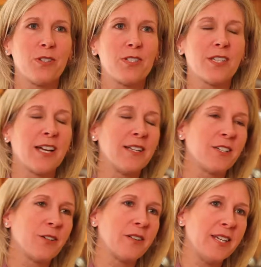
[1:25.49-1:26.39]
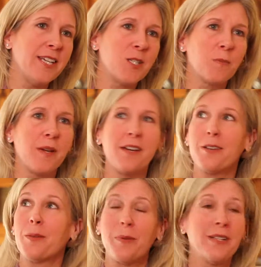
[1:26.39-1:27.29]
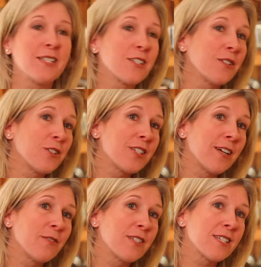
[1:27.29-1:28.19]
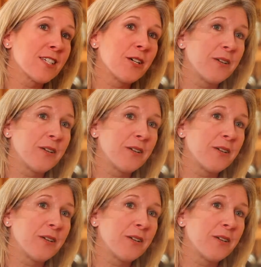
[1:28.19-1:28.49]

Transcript: they're deciding to go to the East Bay or the Peninsula or San Francisco